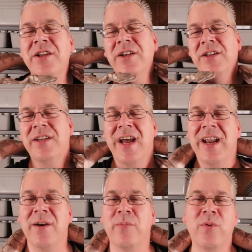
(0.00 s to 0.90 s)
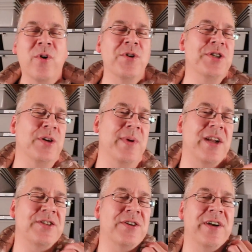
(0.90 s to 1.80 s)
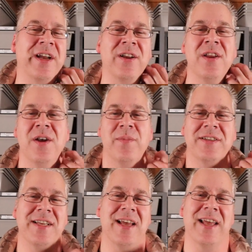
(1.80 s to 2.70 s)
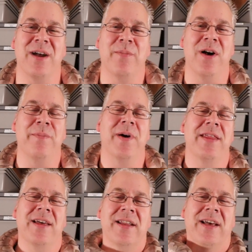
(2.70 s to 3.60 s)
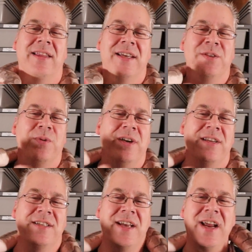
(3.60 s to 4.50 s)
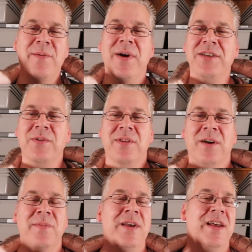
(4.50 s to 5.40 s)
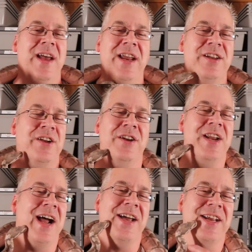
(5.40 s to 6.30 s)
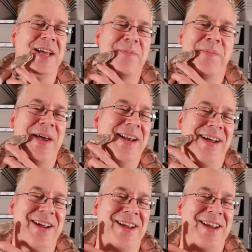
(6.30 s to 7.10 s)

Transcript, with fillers: You, you kind of approach them at a certain angle, but it's not like a ball python like this where you can just kind of mess with them and you're not going to get bit.